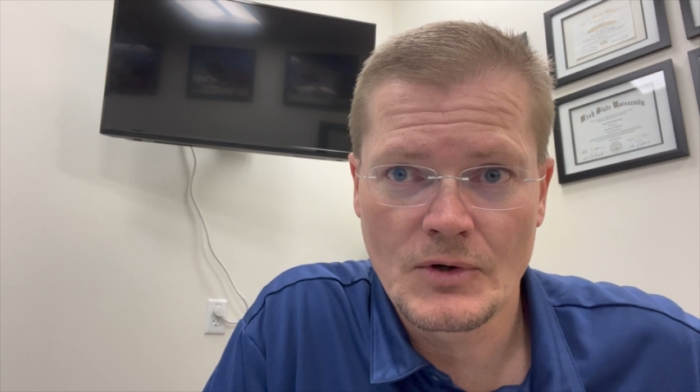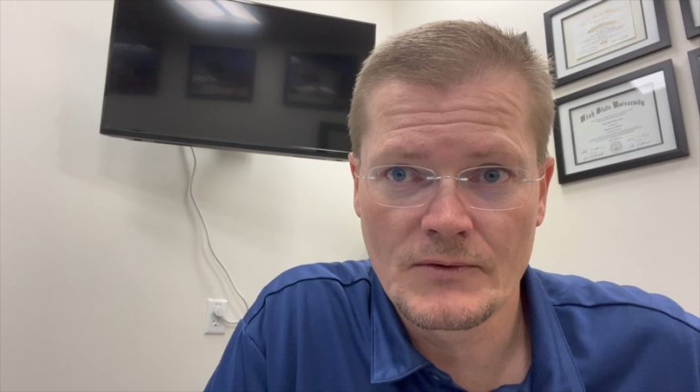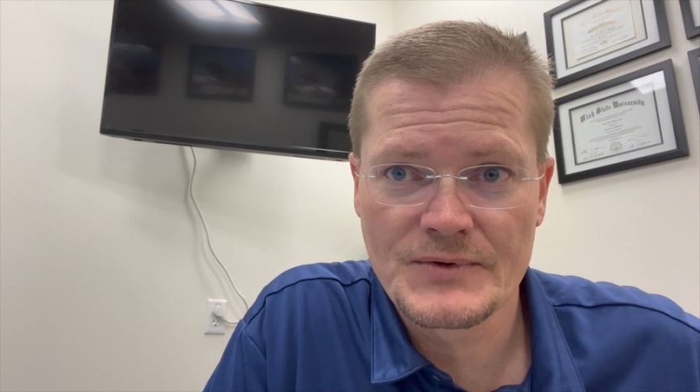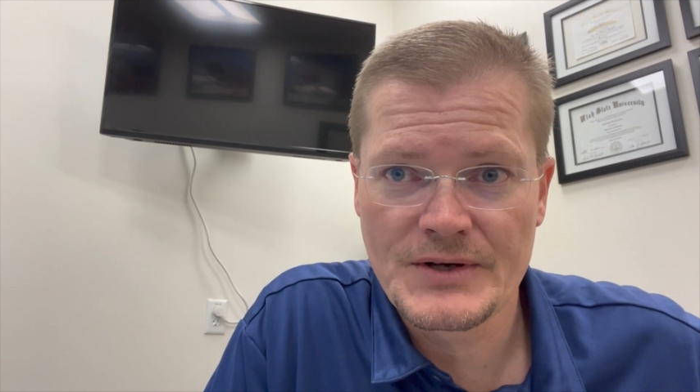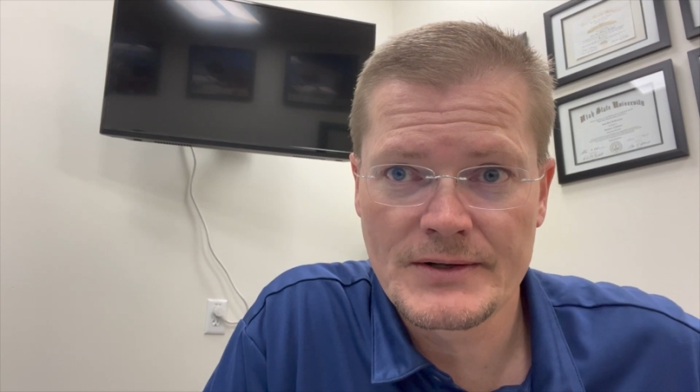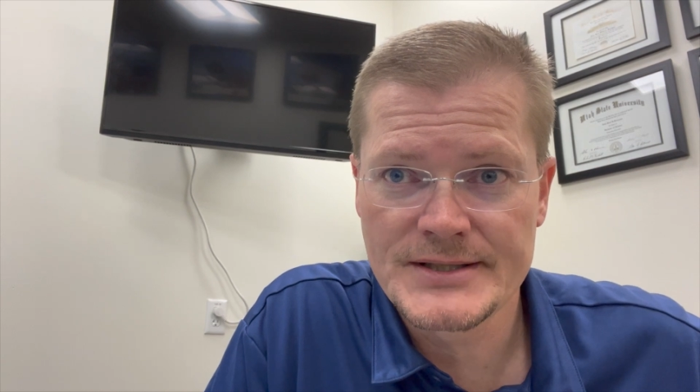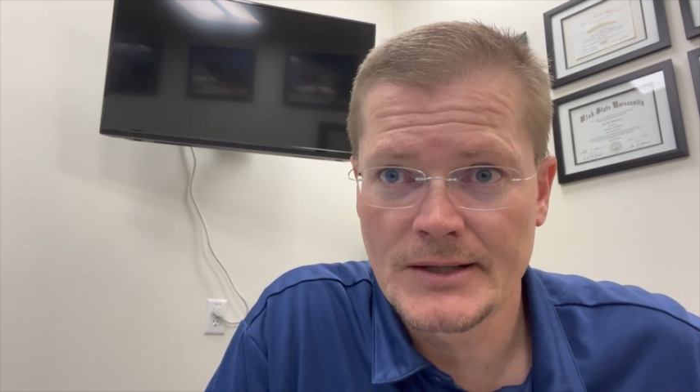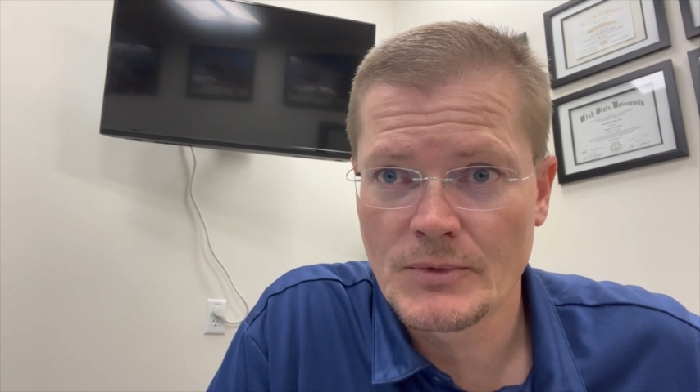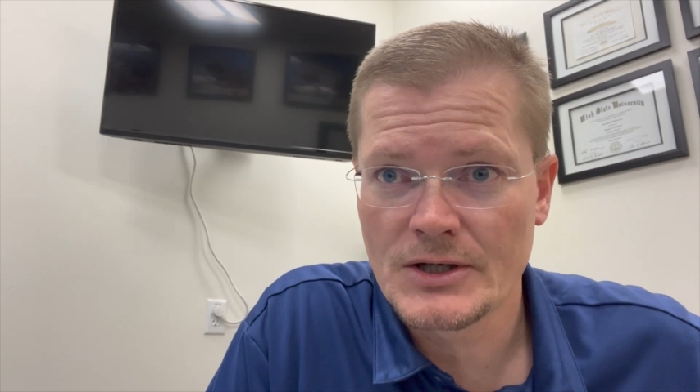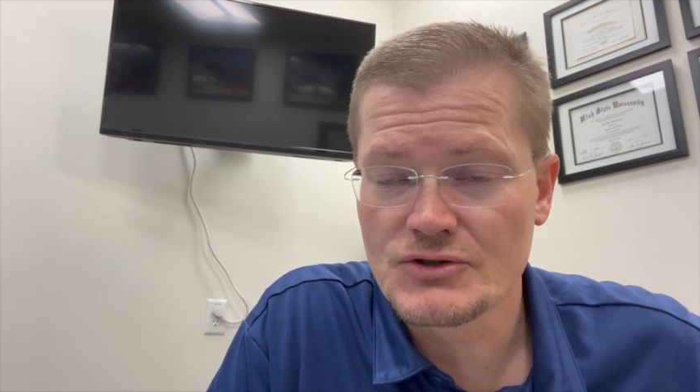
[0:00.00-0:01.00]
over there in
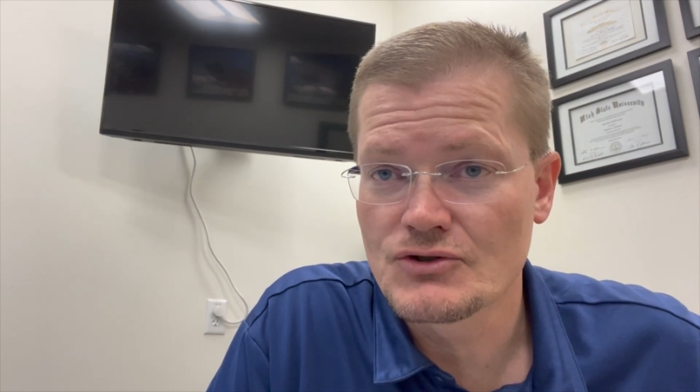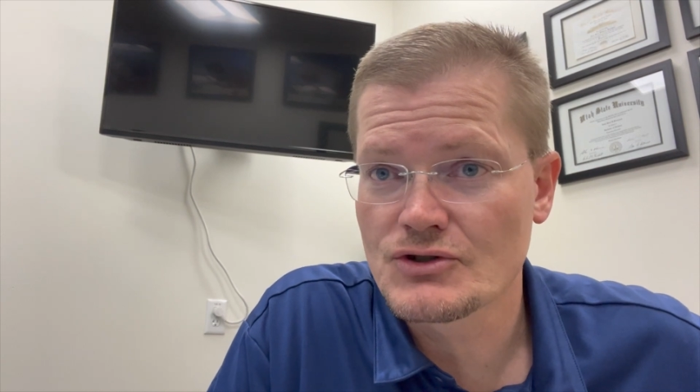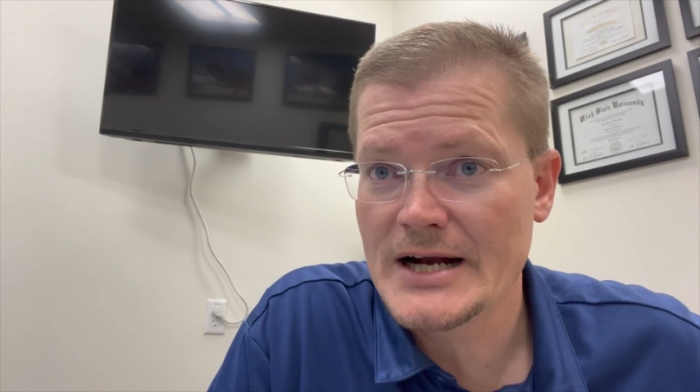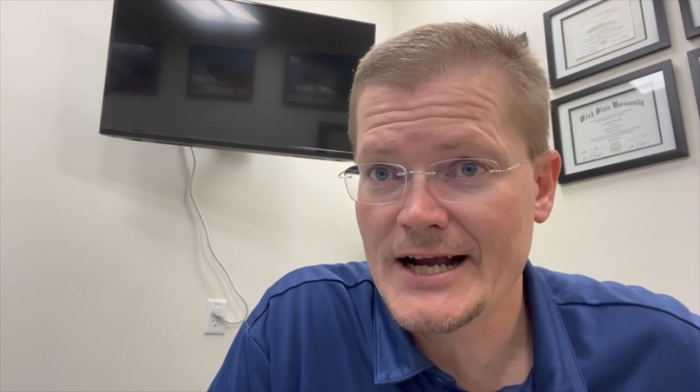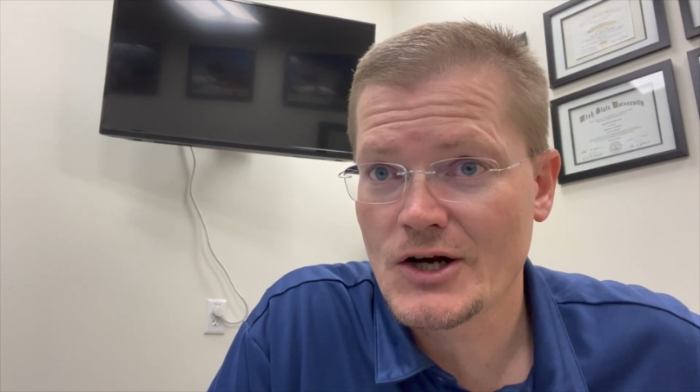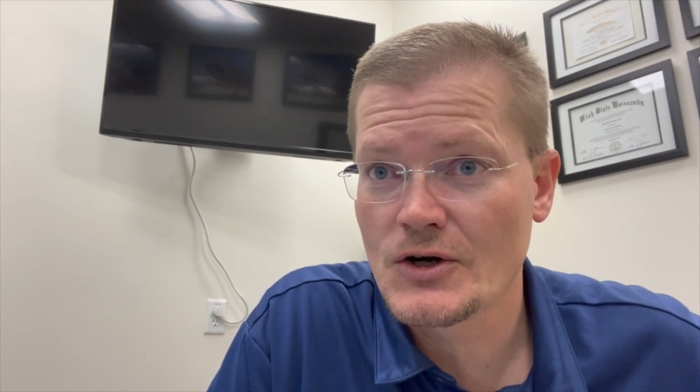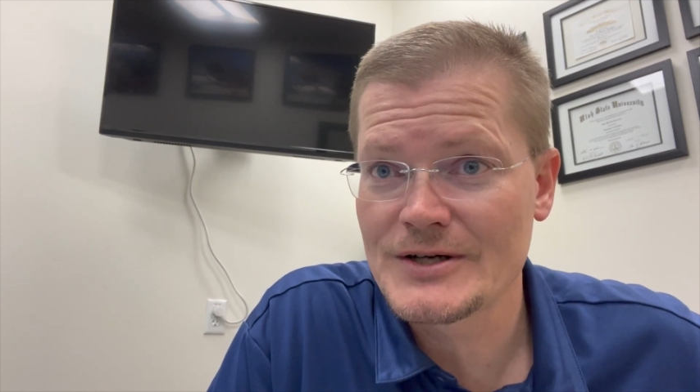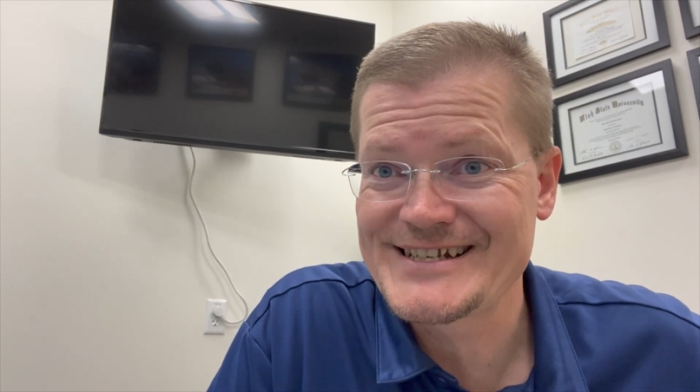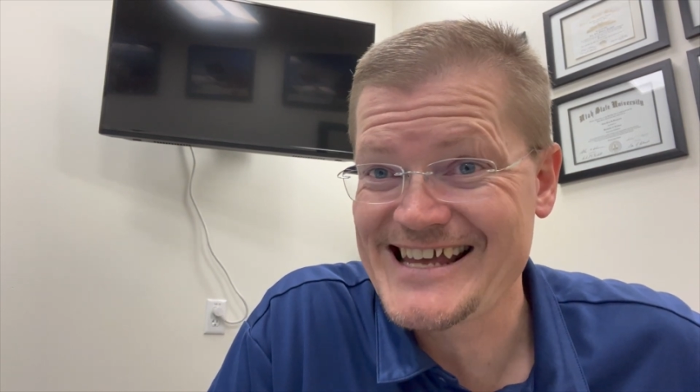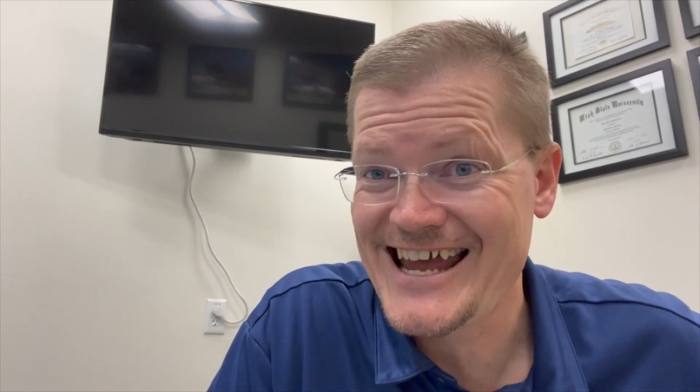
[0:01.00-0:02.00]
Denmark to track her
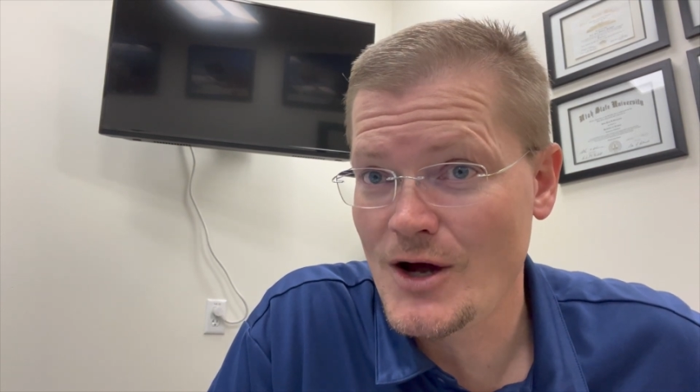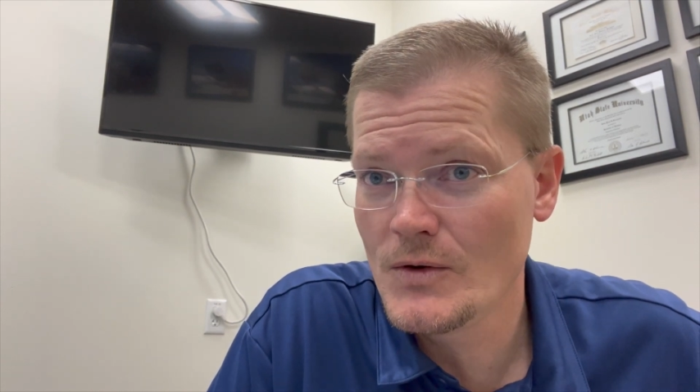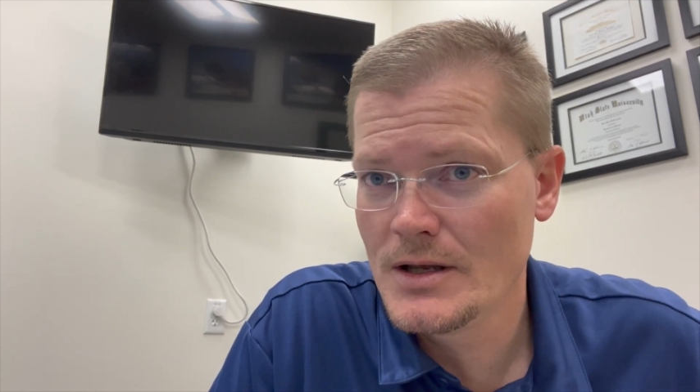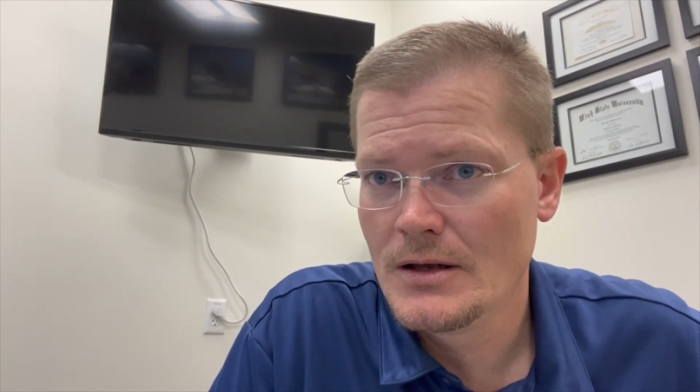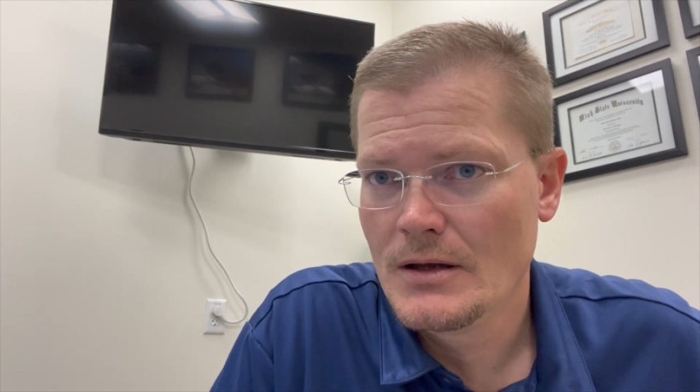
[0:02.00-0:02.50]
down